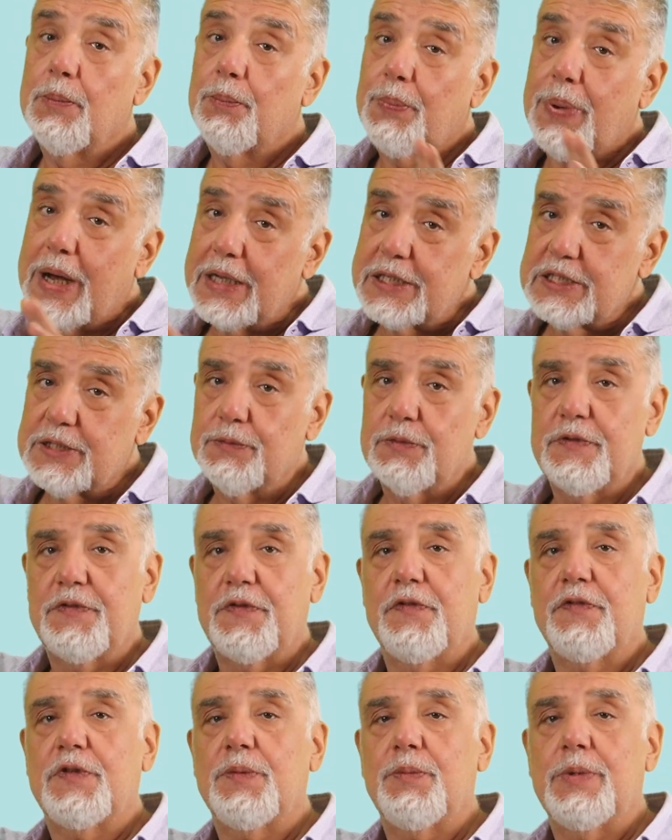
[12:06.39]
possibly
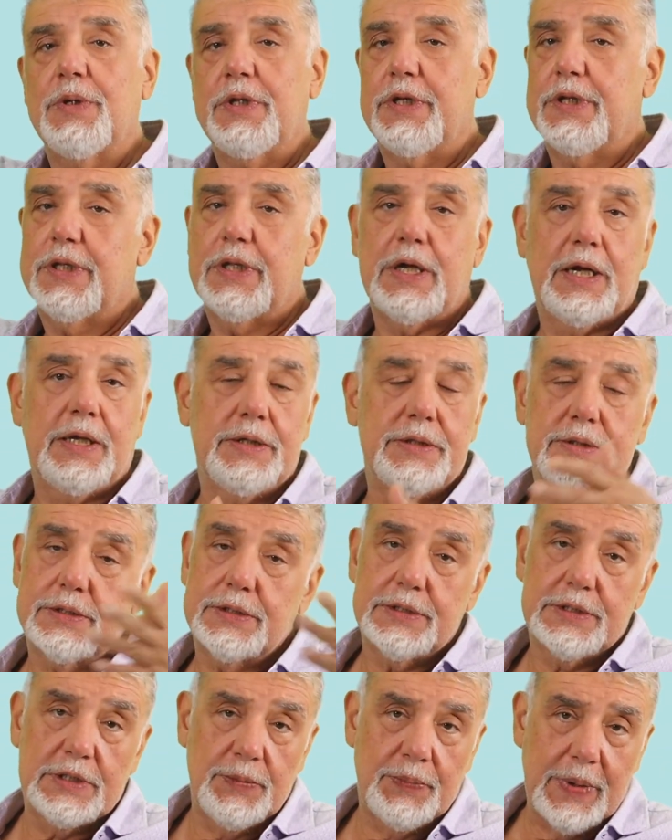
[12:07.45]
$50 billion,
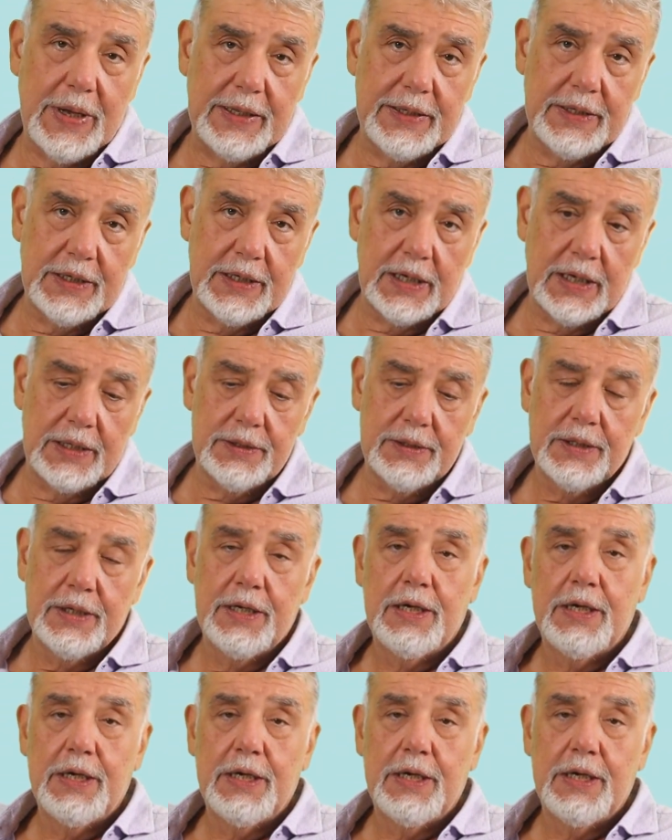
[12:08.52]
depending on